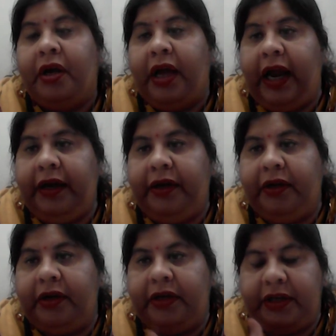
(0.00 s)
and
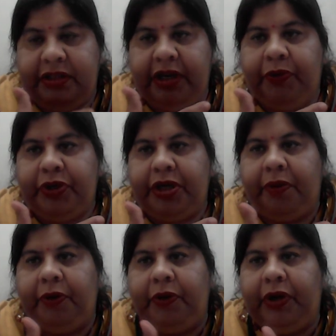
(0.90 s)

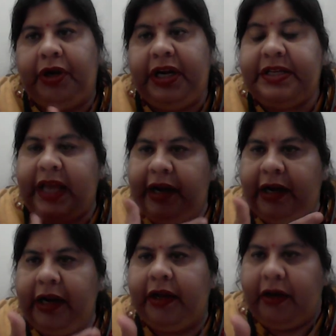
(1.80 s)
distinguishing between
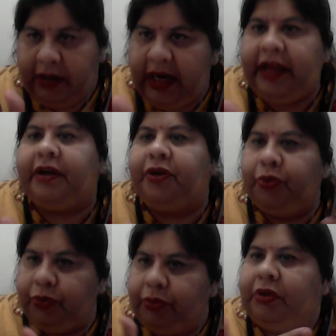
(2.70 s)
recycling, like
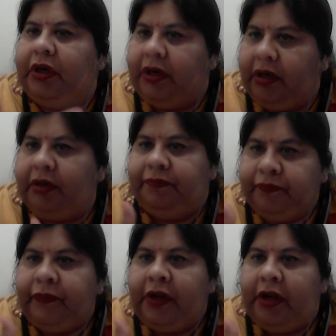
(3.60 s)
to
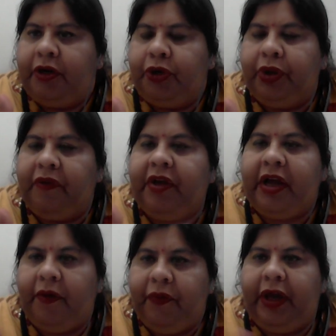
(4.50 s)

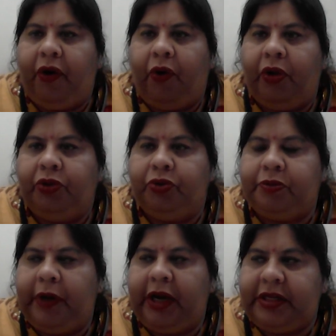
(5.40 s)
giving away all
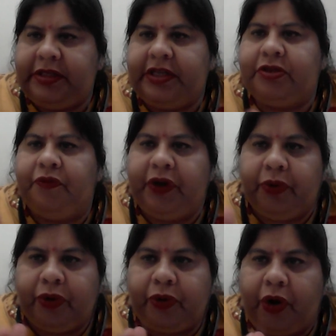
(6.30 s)
those plastics, so we
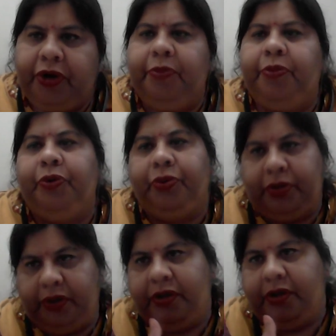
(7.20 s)
could contribute,
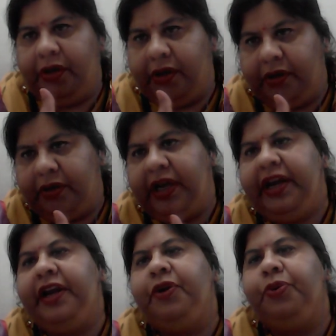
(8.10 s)

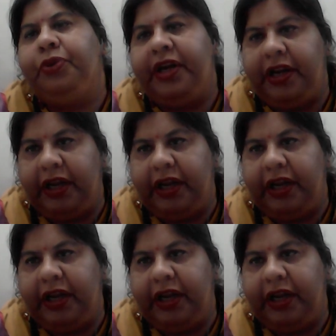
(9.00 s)
connect to the